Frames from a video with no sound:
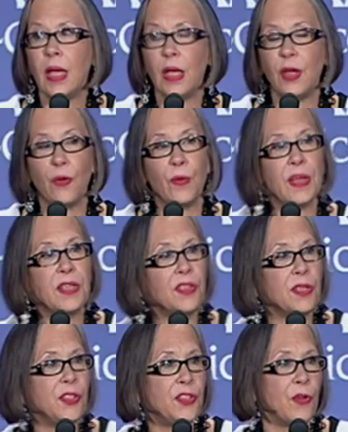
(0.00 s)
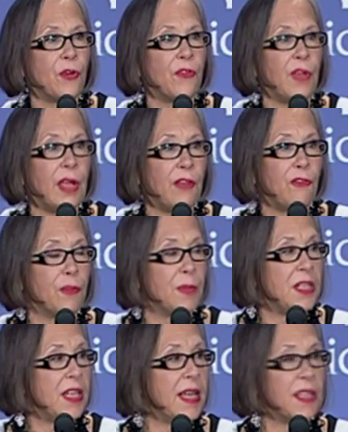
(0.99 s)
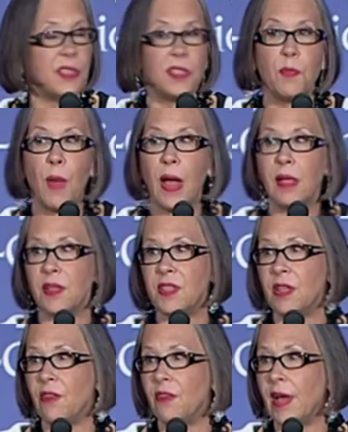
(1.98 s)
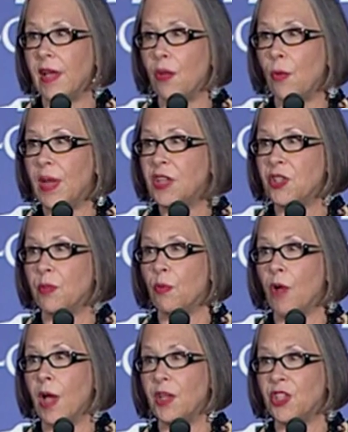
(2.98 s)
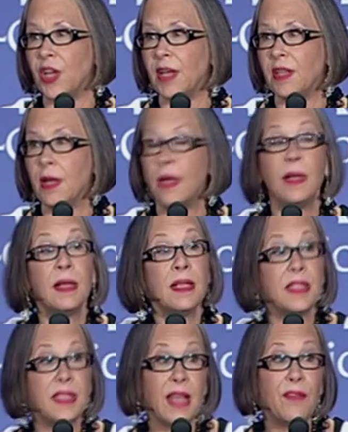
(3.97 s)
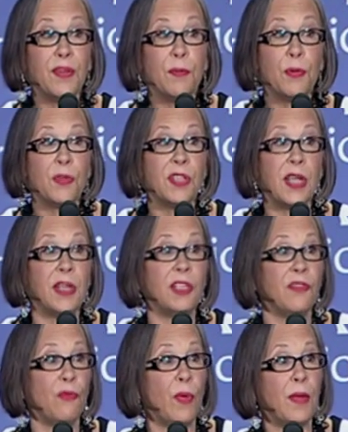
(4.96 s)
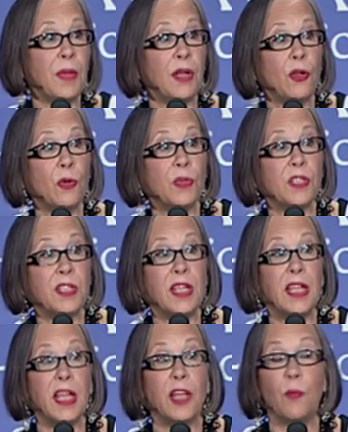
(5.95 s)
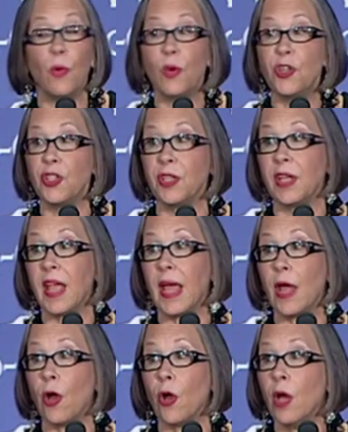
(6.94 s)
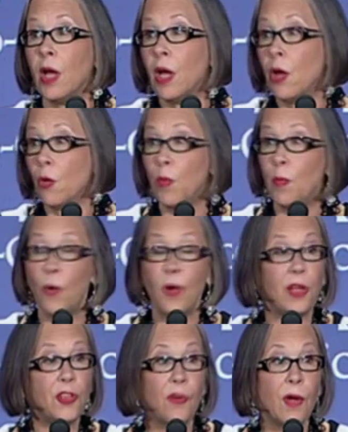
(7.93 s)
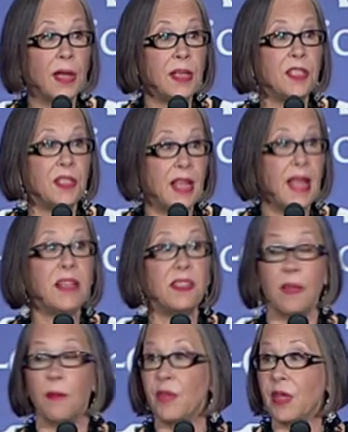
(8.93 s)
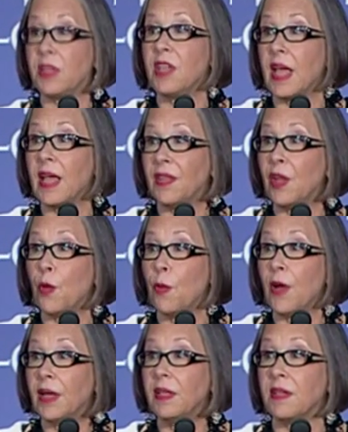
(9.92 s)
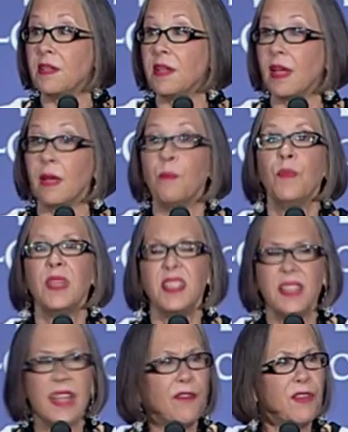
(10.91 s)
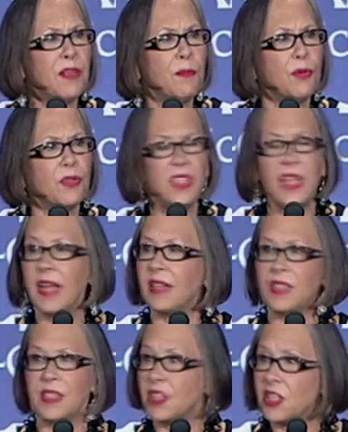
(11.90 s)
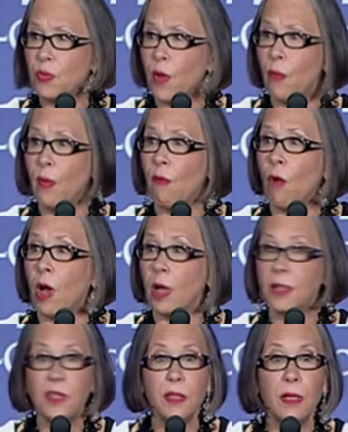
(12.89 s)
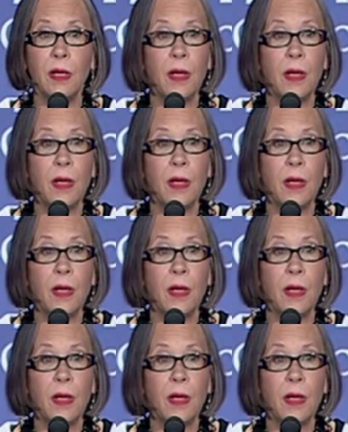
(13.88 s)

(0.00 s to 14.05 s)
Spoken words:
In a recent survey from the Texas Policy Evaluation Project, 7% of women who were seeking abortion care reported trying to take something to end their pregnancy. 7%. Is this what we want?